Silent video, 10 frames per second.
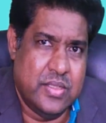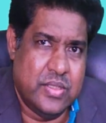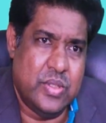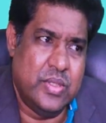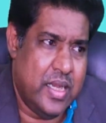
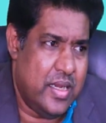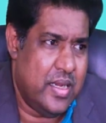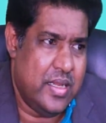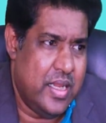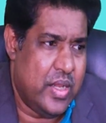So
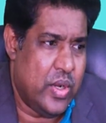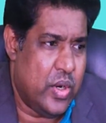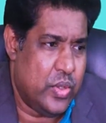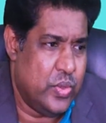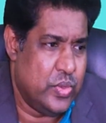then he
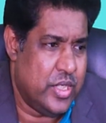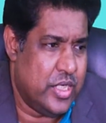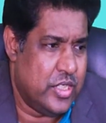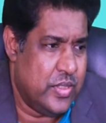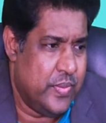cannot use
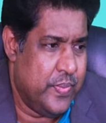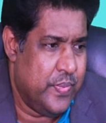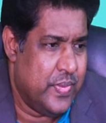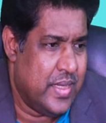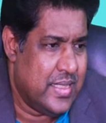it.
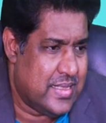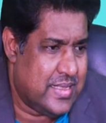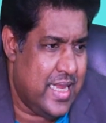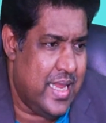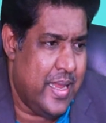
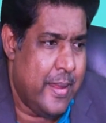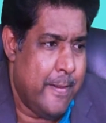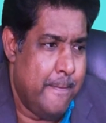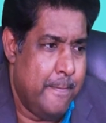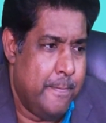C,
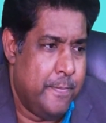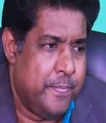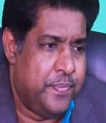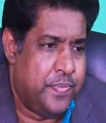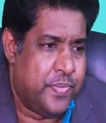
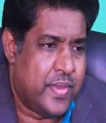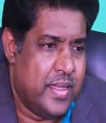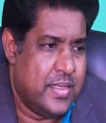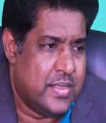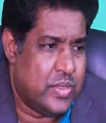
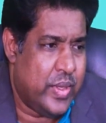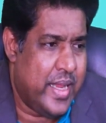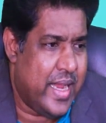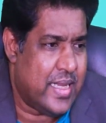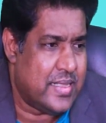so
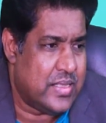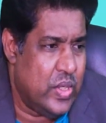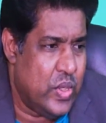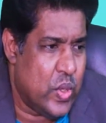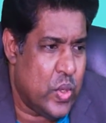he has
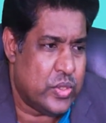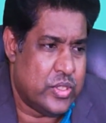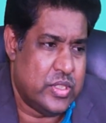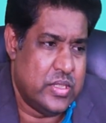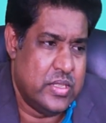
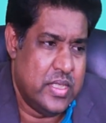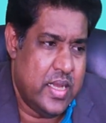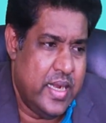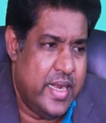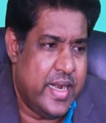loss,
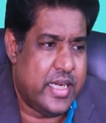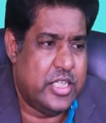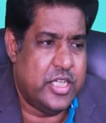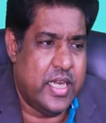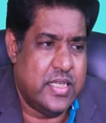
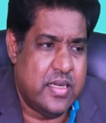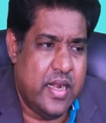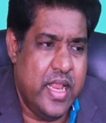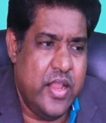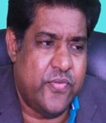deductions,
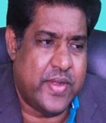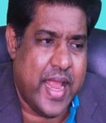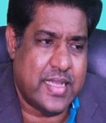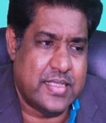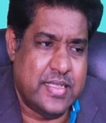relief,
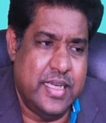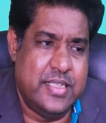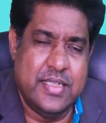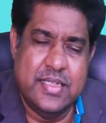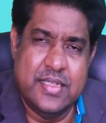tax
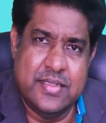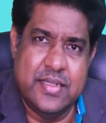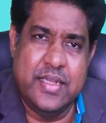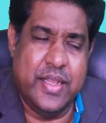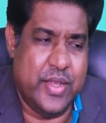credit,
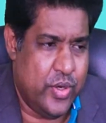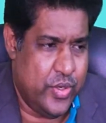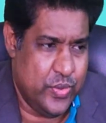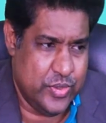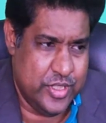then he cannot
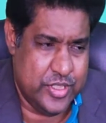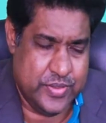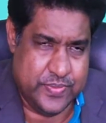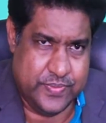use it.